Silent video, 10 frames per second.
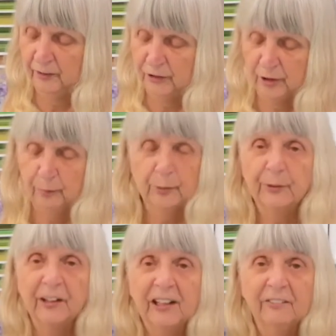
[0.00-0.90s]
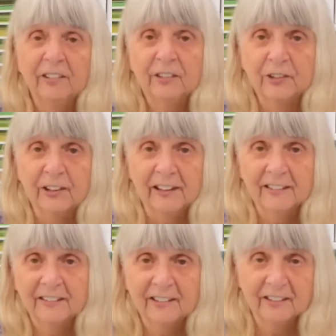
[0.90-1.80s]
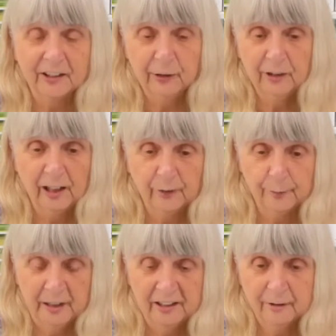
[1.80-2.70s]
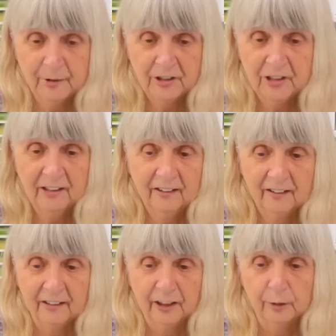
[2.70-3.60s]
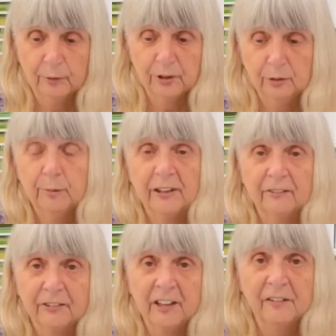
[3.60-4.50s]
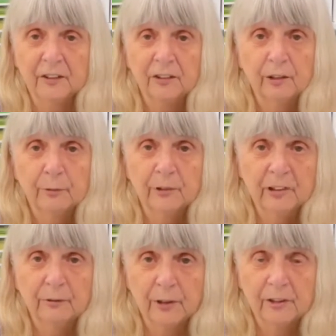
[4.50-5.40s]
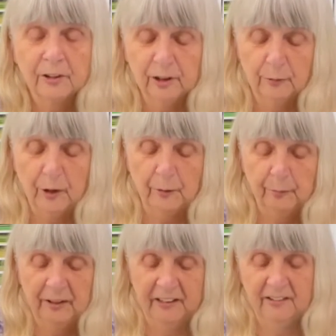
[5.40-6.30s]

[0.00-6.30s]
chipboard. I haven't tried because I only have maker machines now, but you might find that it would with a deep cut blade,